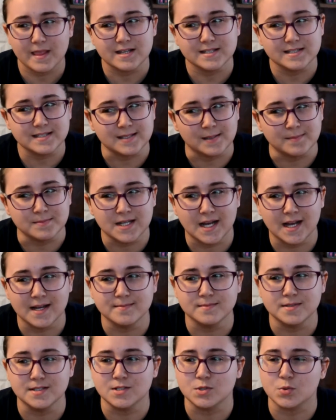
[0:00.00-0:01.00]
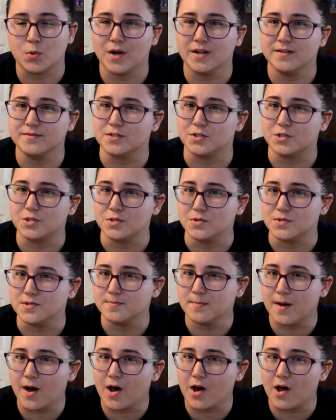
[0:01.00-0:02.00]
sometimes 12s are too
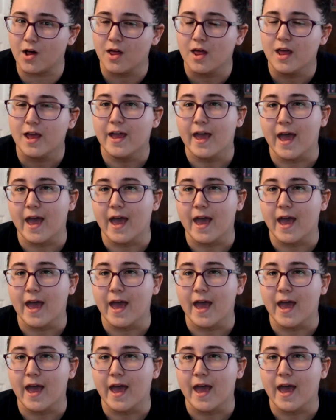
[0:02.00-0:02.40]
small